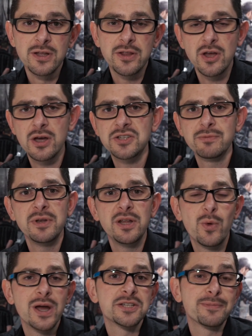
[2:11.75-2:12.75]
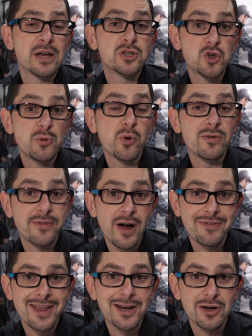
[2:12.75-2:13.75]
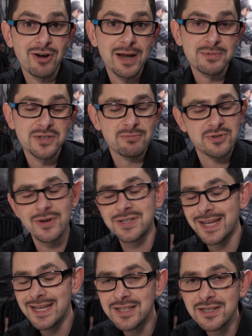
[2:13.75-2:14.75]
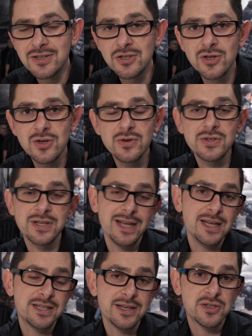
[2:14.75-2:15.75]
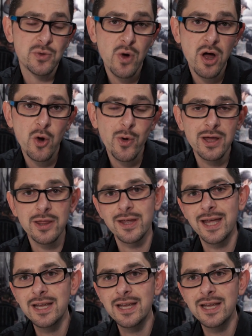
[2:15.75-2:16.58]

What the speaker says: The Ursa Mini weighs about 2.5 kilograms, so it's easy to use, easy to work with,